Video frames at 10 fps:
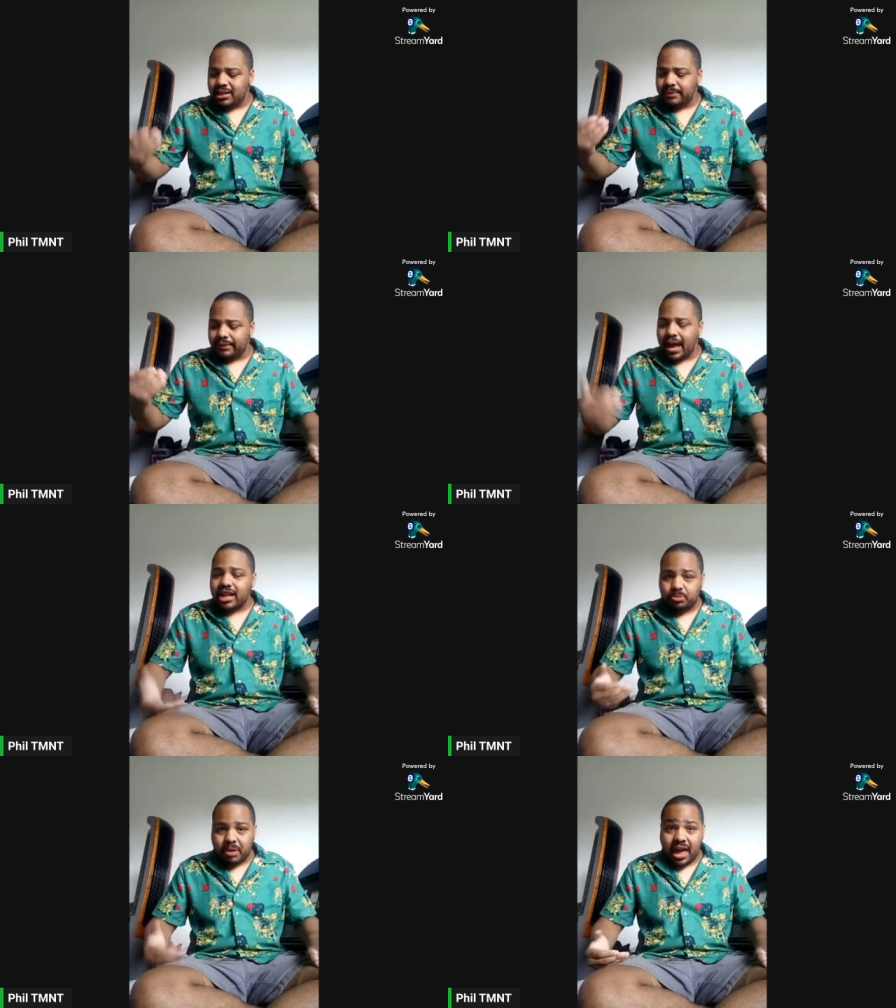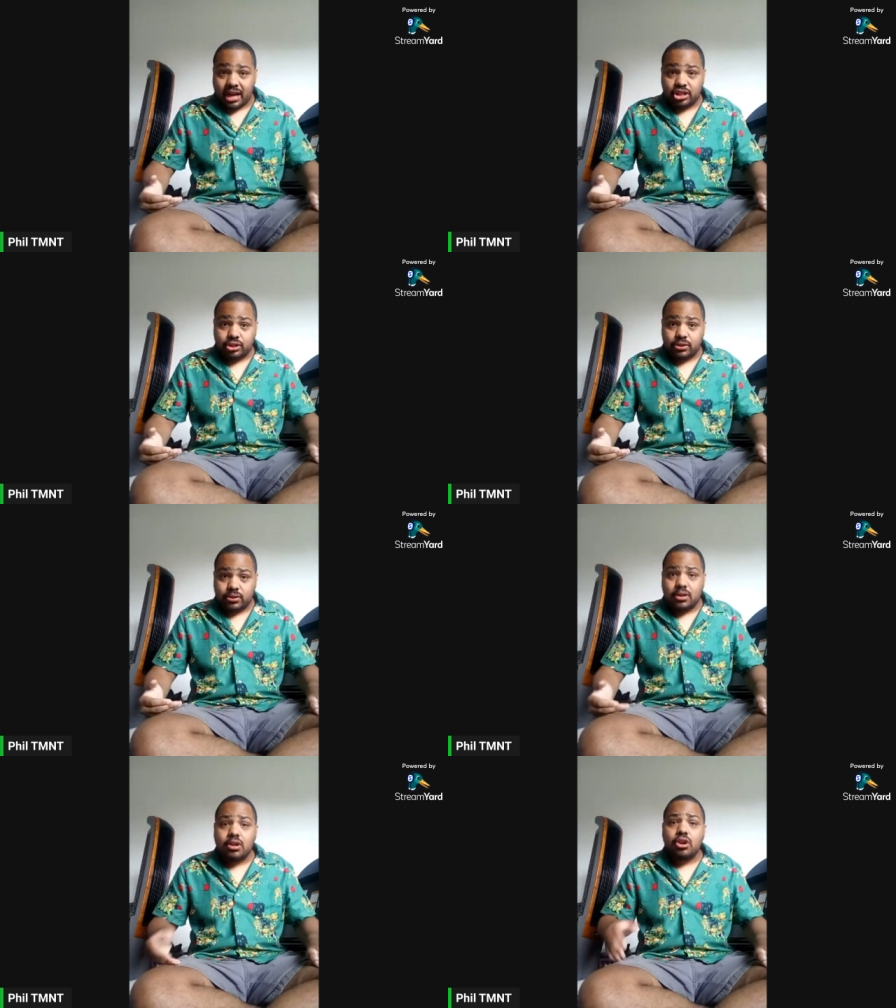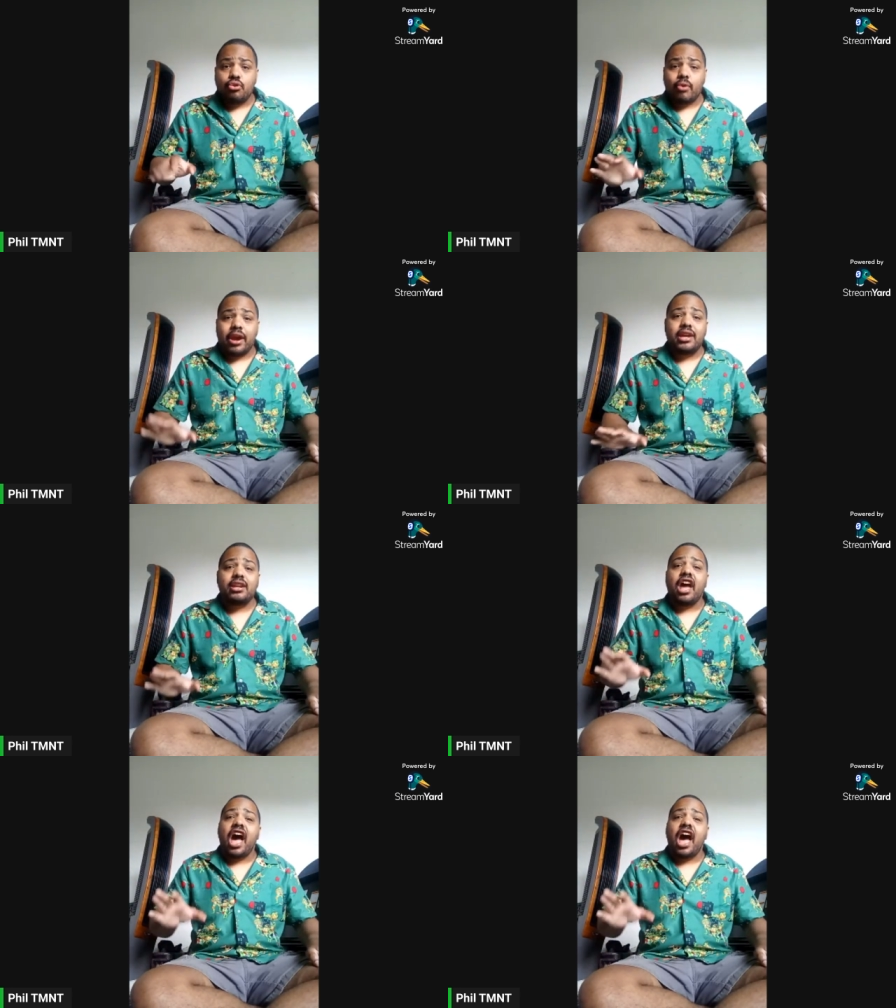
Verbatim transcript: in flashbacks, right?